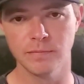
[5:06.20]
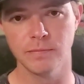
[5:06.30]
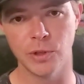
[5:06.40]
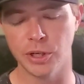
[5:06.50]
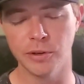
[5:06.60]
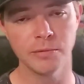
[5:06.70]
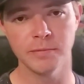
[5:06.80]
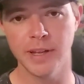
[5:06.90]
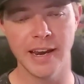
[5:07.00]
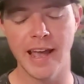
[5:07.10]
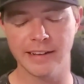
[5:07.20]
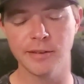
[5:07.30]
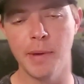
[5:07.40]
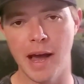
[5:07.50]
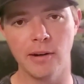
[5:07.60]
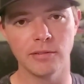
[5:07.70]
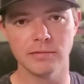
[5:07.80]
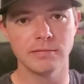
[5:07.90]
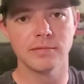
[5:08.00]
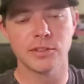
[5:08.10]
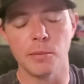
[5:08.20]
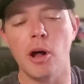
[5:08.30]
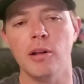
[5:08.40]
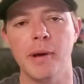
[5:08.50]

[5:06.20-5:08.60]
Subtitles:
you know, an small